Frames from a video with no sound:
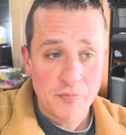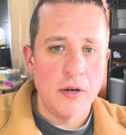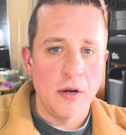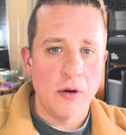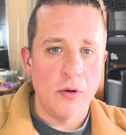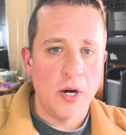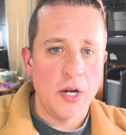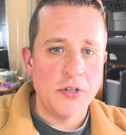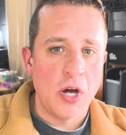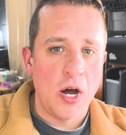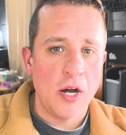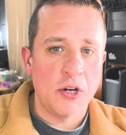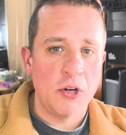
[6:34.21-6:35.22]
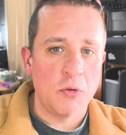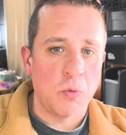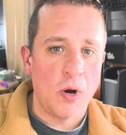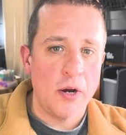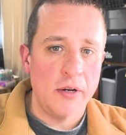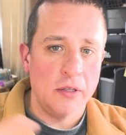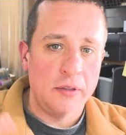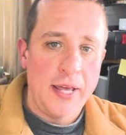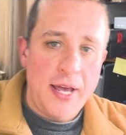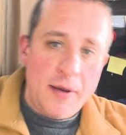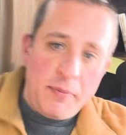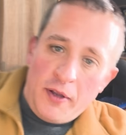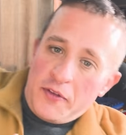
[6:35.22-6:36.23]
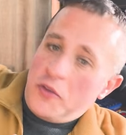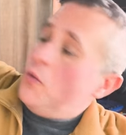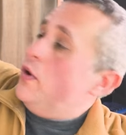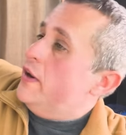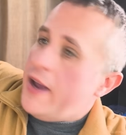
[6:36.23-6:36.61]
You know, a dog could run a lamp like the one